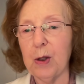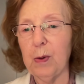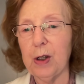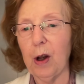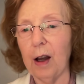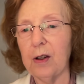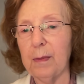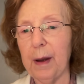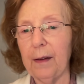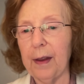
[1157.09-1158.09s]
we talked
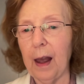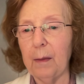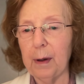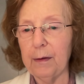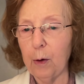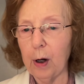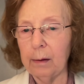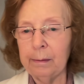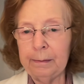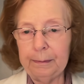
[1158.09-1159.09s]
about that before.
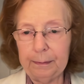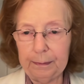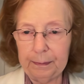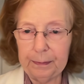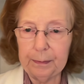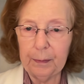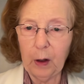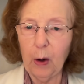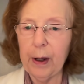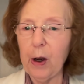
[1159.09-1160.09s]

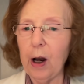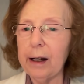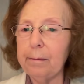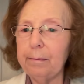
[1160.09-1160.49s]
Going on.